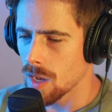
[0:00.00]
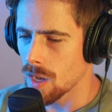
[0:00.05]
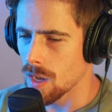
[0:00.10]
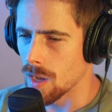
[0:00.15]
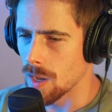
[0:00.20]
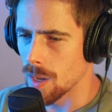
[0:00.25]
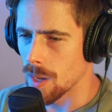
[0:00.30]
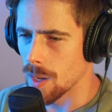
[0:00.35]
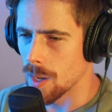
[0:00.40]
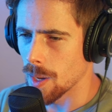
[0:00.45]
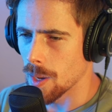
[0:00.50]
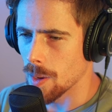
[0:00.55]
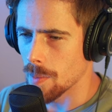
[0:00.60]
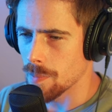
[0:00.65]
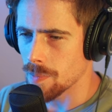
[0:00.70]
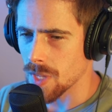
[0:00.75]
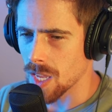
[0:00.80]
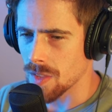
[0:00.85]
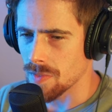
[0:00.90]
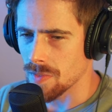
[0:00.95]

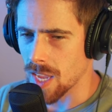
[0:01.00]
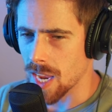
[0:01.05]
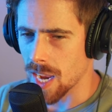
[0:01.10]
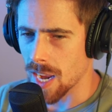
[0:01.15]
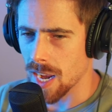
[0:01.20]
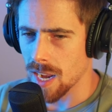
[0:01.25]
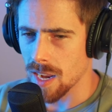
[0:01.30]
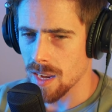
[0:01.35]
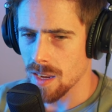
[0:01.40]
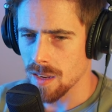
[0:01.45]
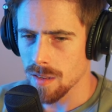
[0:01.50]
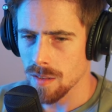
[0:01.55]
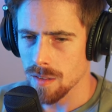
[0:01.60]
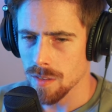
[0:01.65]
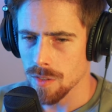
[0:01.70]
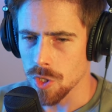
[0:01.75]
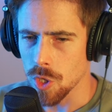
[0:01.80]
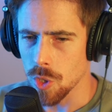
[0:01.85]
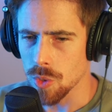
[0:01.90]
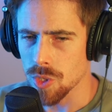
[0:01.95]
um, and they
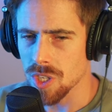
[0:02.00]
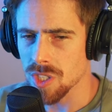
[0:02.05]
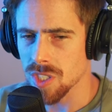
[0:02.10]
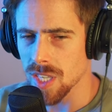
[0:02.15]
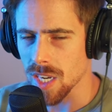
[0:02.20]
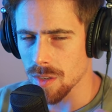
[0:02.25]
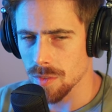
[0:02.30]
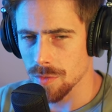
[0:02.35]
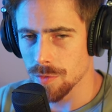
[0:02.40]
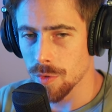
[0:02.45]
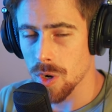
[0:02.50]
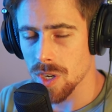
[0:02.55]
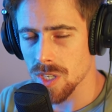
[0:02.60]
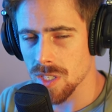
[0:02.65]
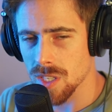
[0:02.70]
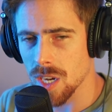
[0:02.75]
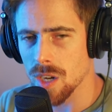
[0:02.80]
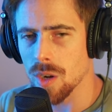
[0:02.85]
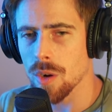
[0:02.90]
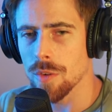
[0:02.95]
use a second voice
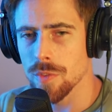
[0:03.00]
there.